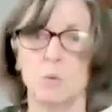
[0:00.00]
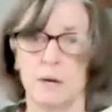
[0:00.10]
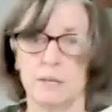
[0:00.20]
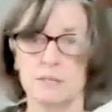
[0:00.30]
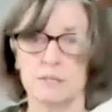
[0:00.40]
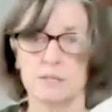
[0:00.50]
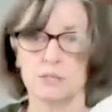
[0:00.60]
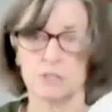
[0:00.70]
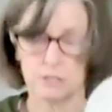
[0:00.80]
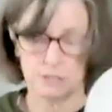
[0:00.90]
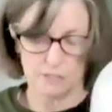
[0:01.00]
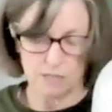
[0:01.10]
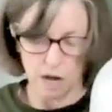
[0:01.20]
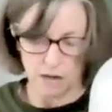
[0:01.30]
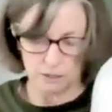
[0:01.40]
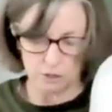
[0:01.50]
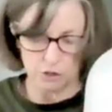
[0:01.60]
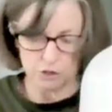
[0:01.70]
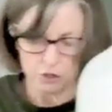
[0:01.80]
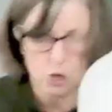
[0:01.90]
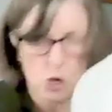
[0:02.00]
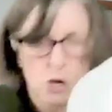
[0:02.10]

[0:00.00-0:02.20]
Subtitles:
ones, toddlers,